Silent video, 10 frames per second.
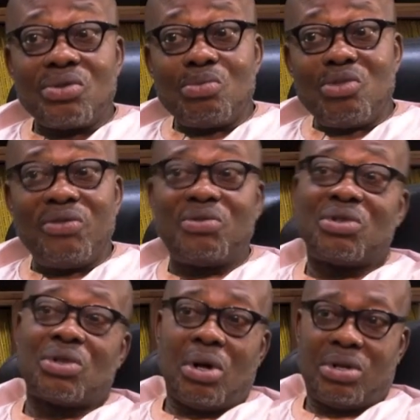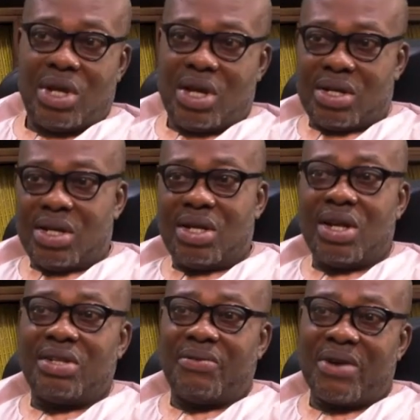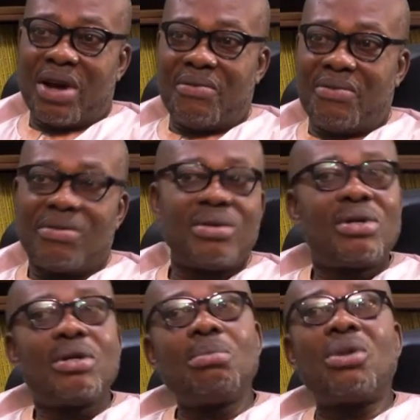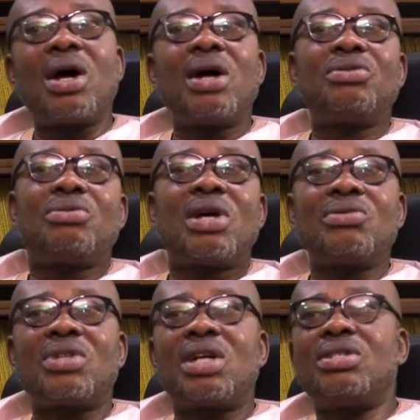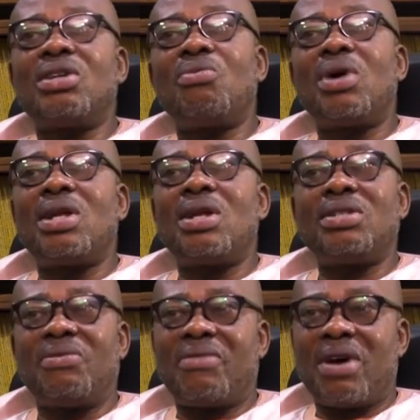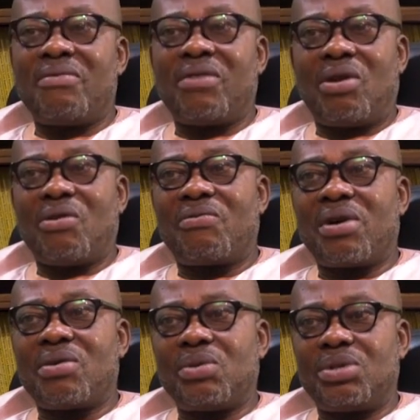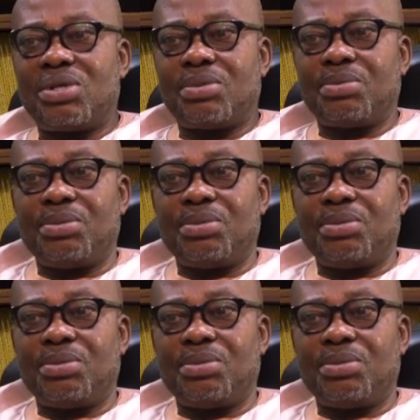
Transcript: to move to third year in 85. But I had to now start year one in 85 in law faculty.